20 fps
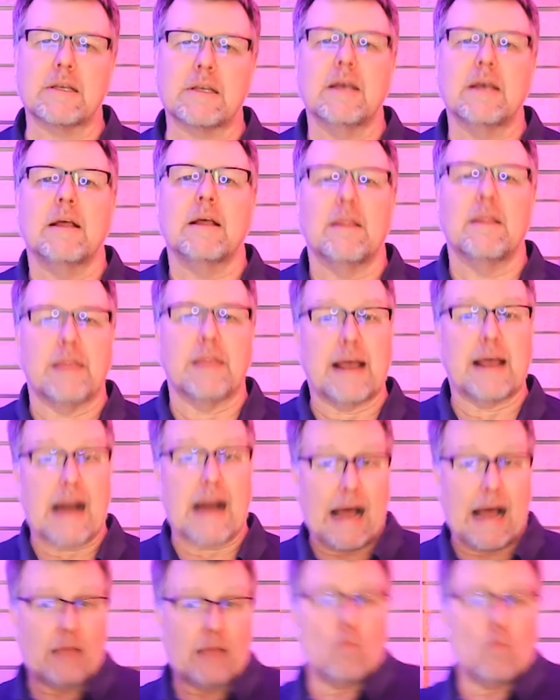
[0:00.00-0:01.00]
that
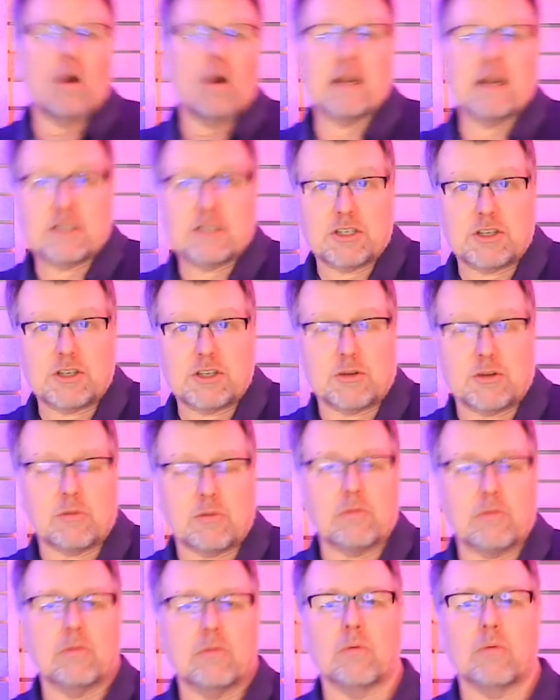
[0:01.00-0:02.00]
I wanted to do
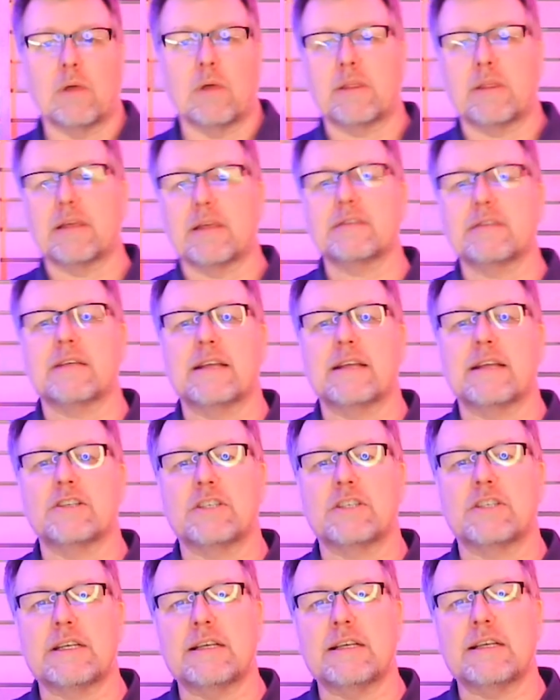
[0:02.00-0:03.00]
with this. And
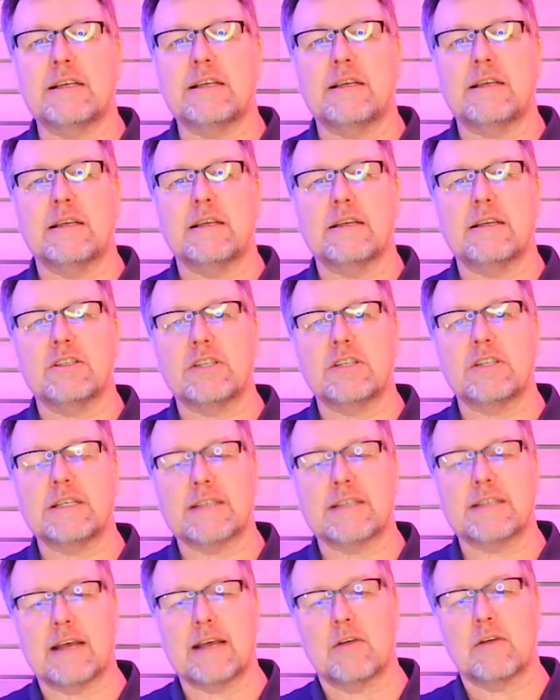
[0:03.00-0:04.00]
she
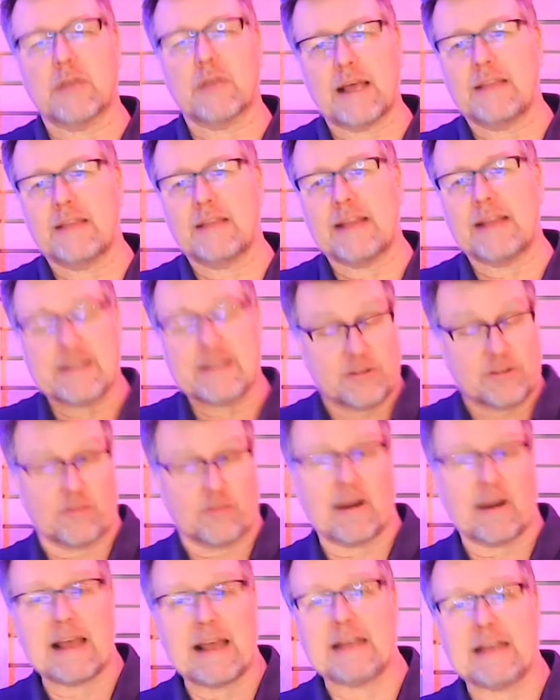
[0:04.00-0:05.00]
said, okay, that's
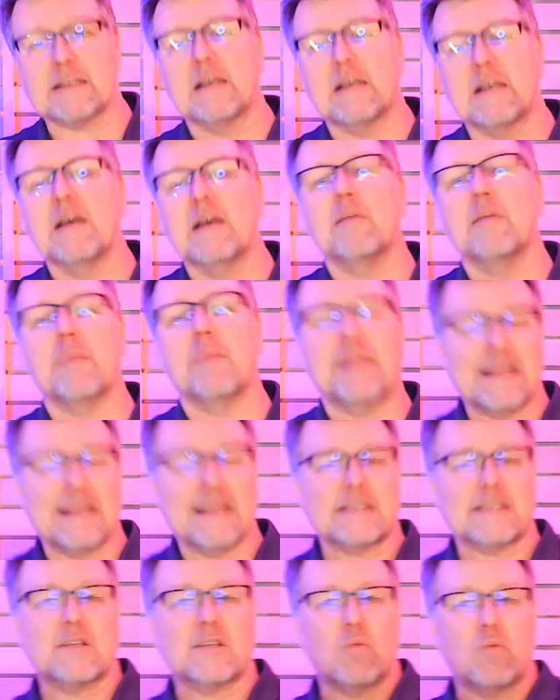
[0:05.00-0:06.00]
great, but this
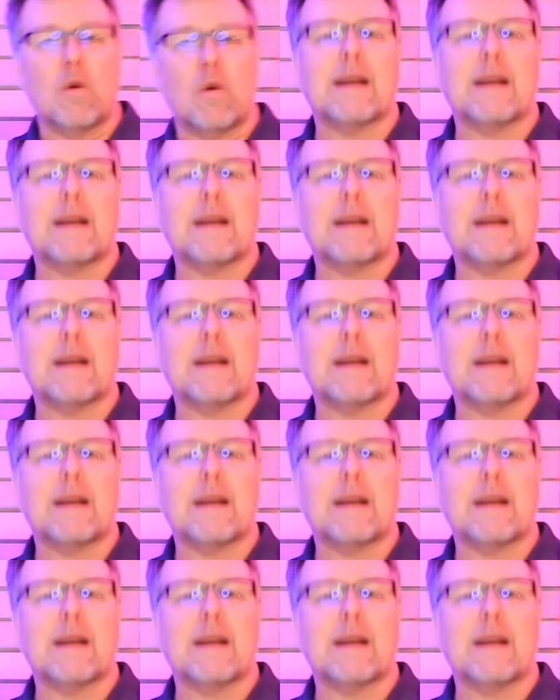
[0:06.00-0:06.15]
is what I